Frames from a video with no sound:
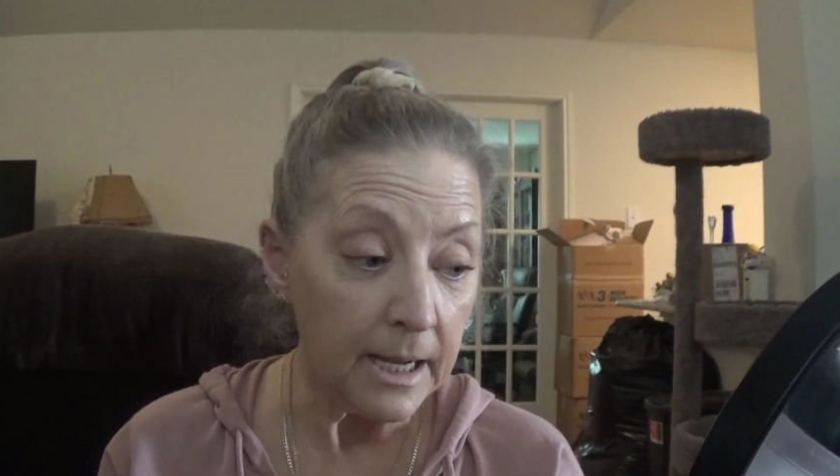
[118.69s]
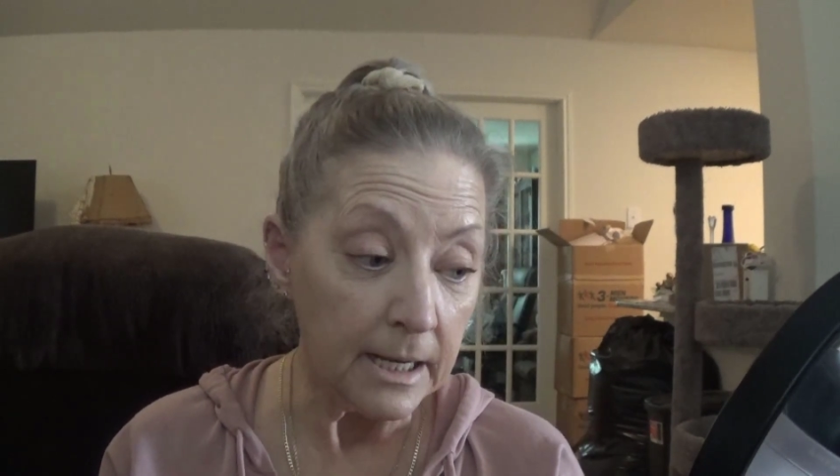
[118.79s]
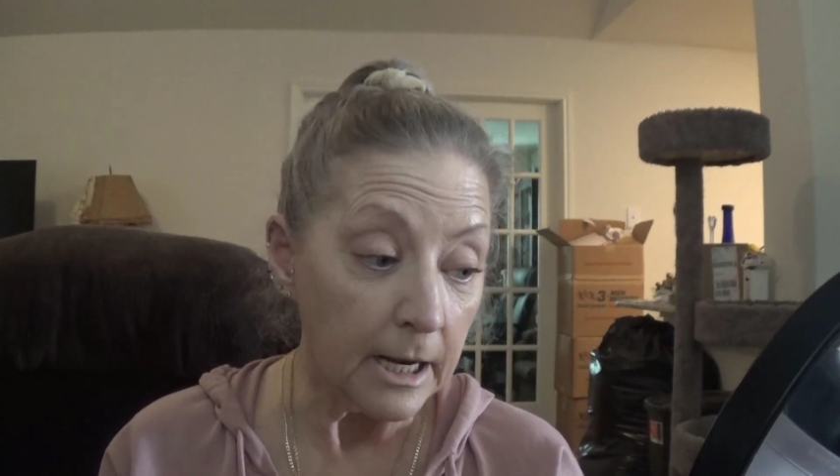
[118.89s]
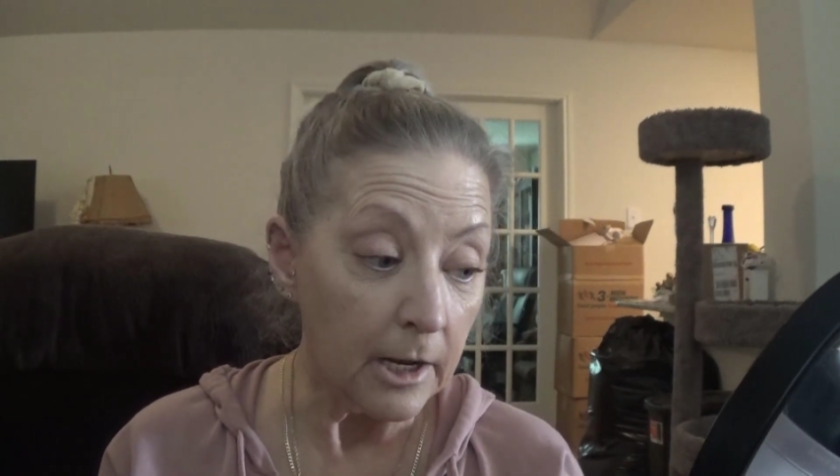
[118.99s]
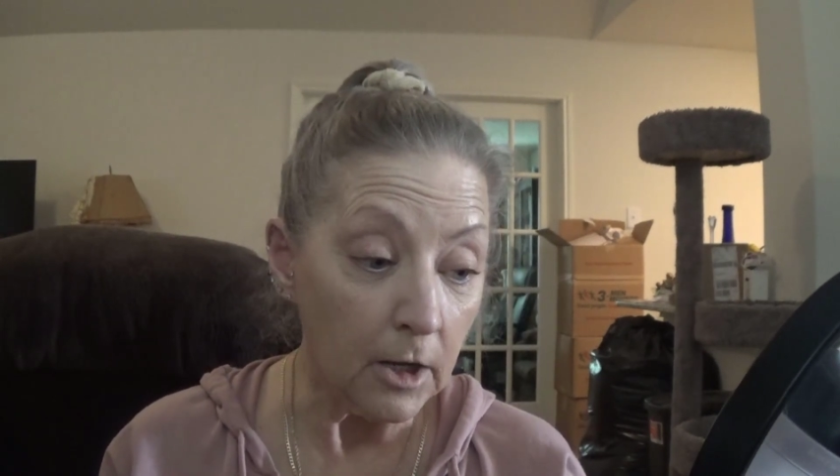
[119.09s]

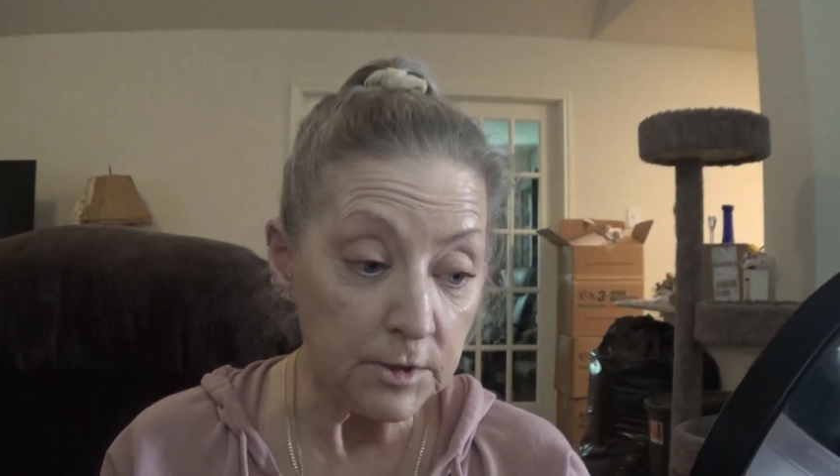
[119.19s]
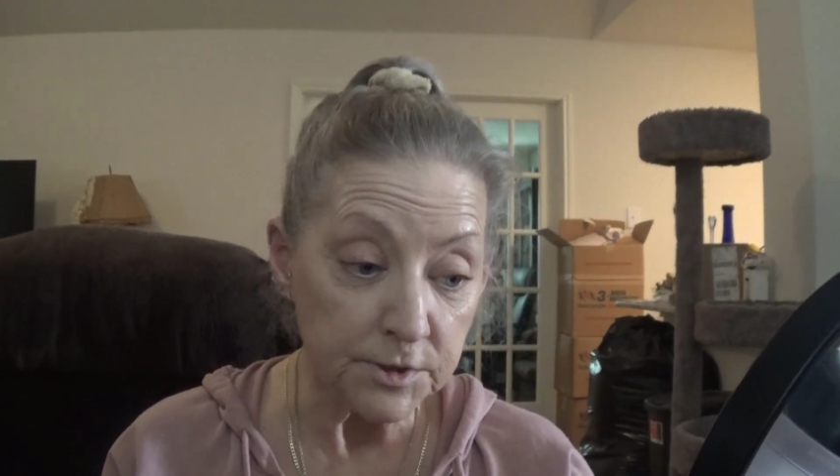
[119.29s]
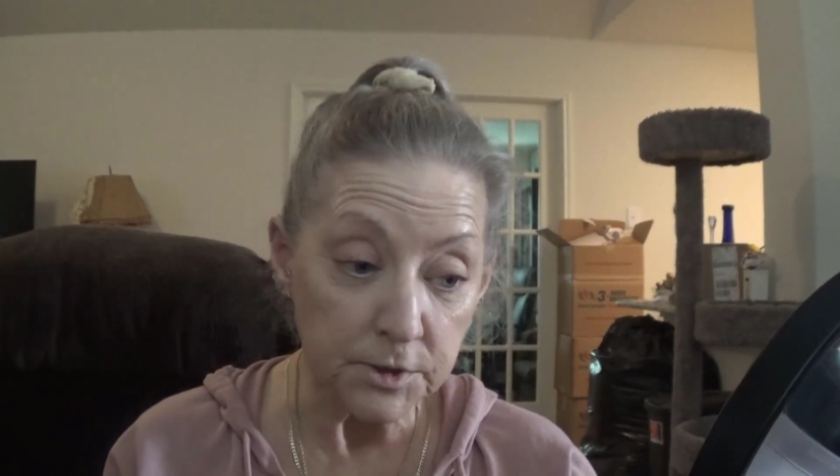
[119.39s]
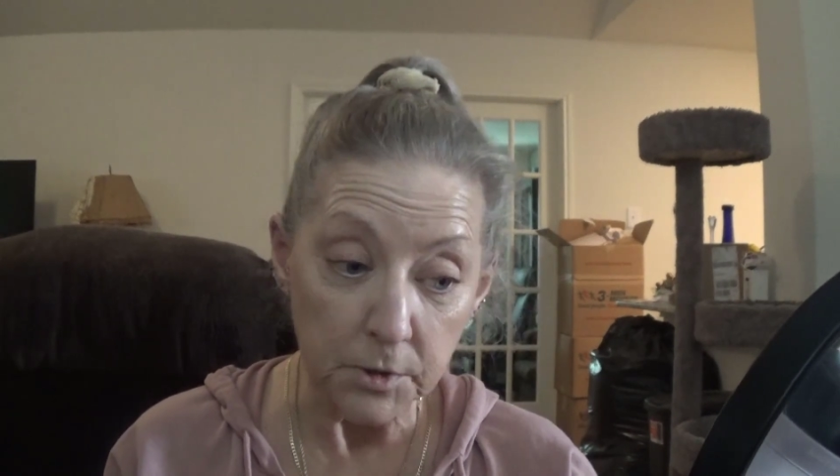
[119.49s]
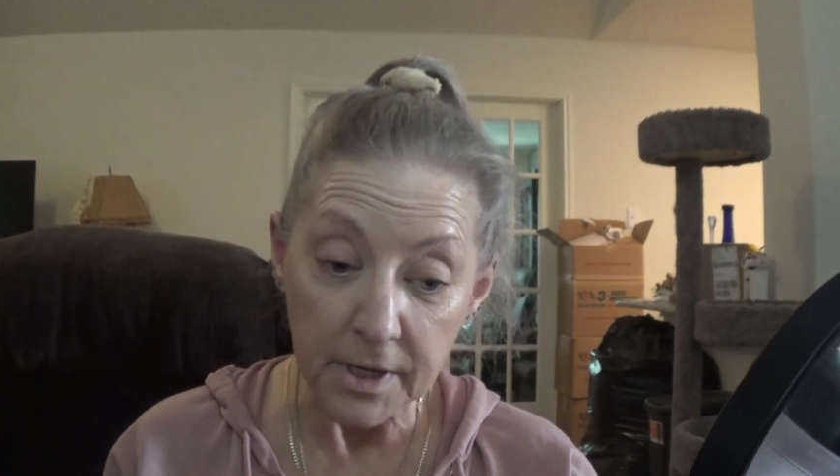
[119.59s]
and I
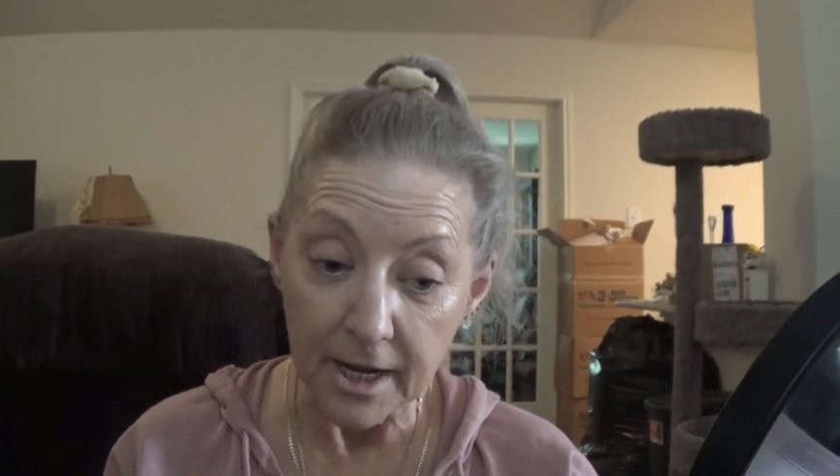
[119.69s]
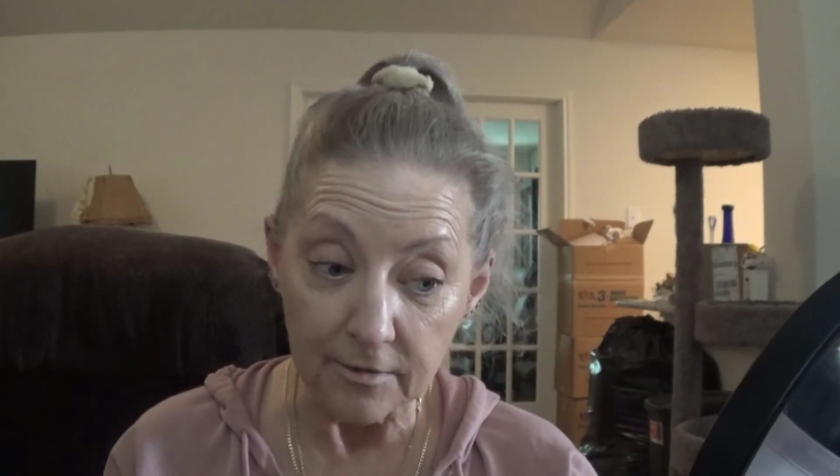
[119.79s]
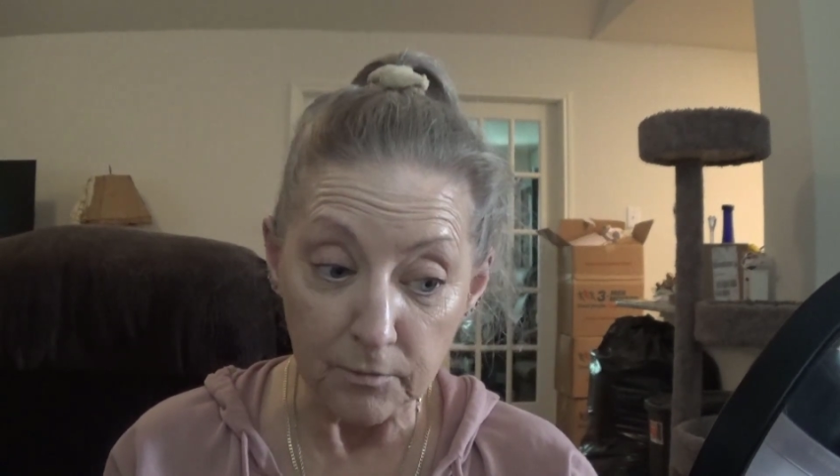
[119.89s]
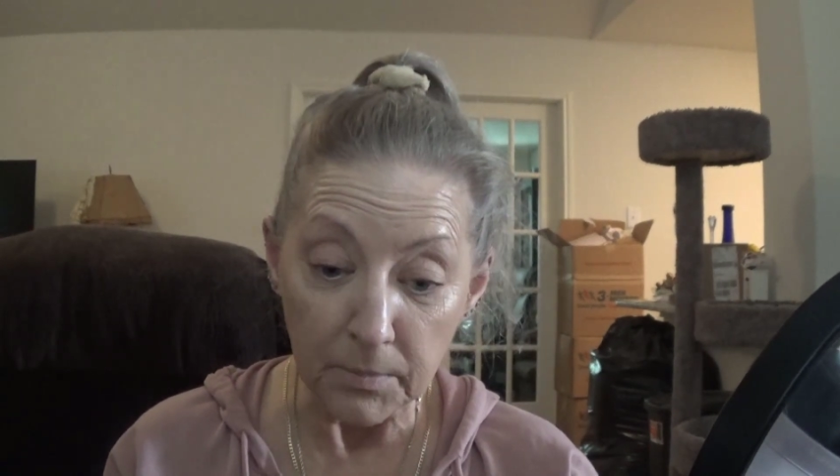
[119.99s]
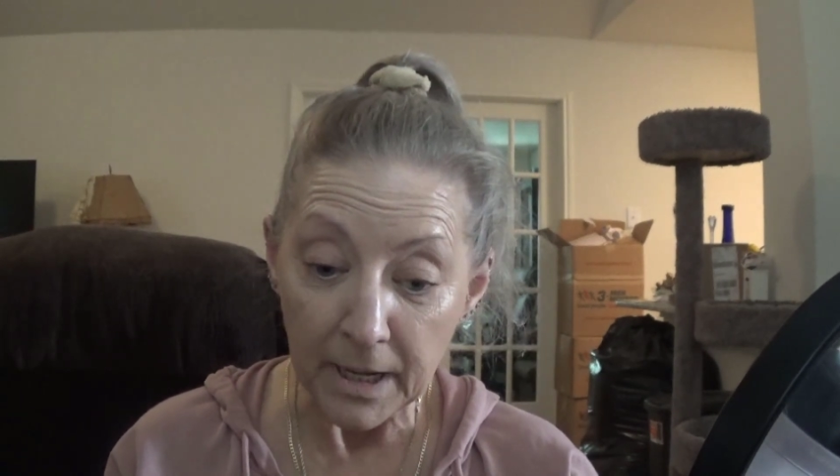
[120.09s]
also don't
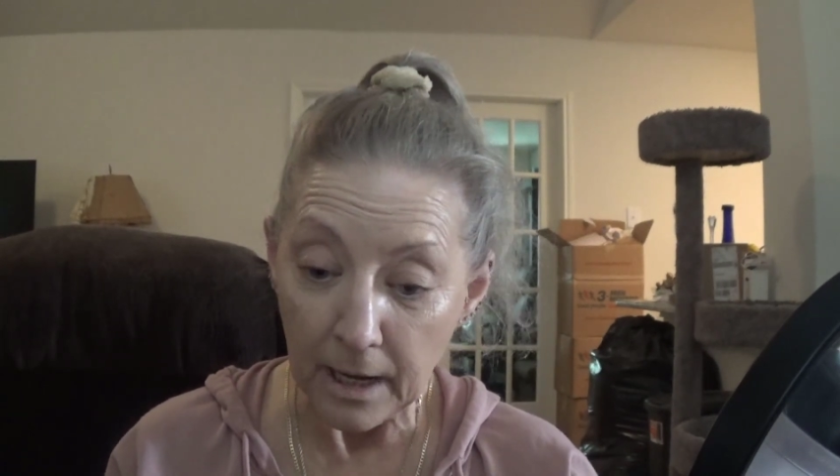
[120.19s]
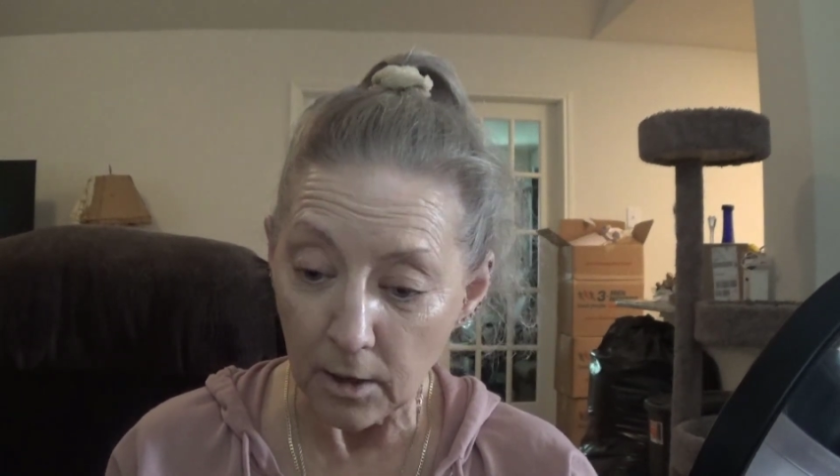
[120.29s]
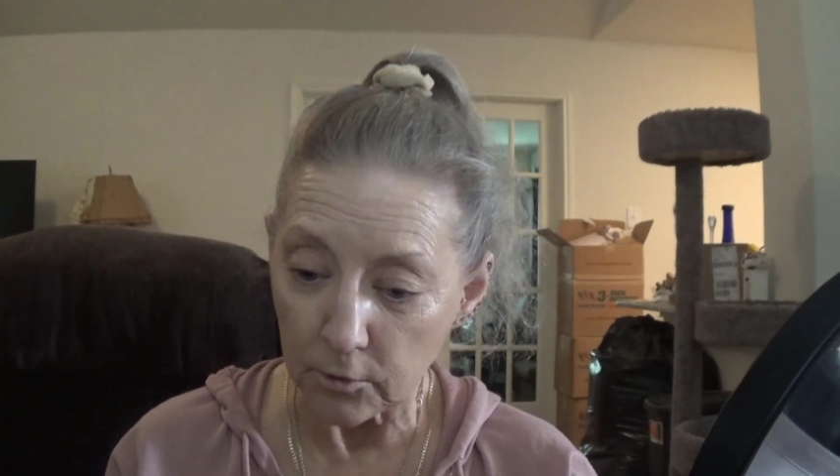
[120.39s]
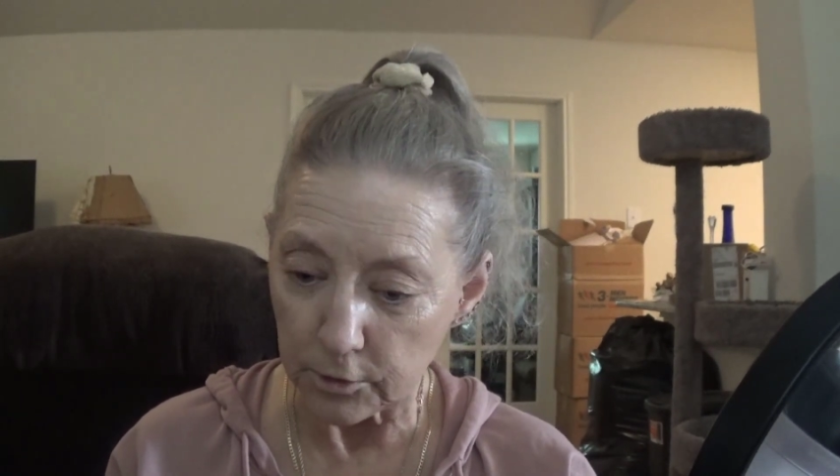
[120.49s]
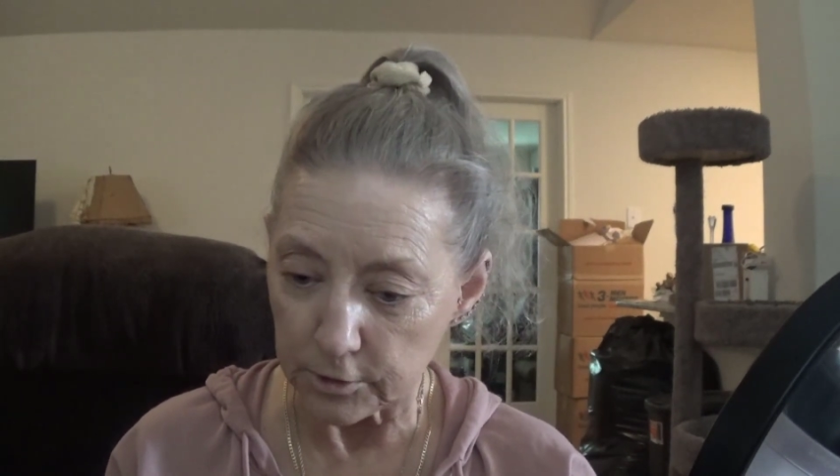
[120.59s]
have a
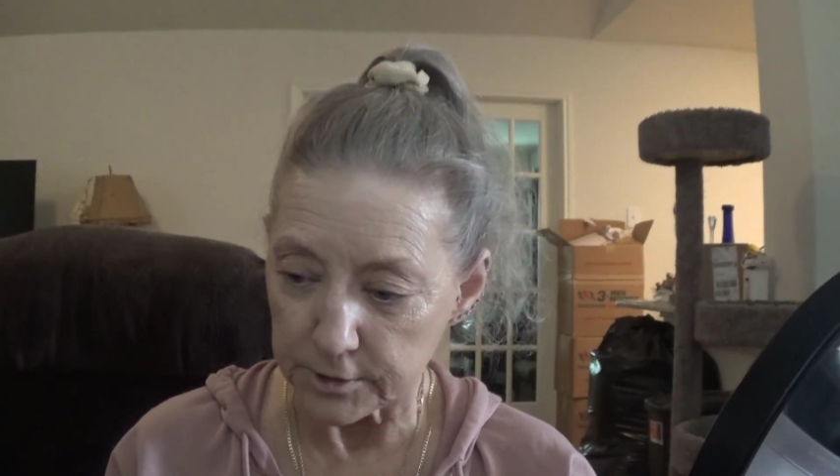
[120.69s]
powder.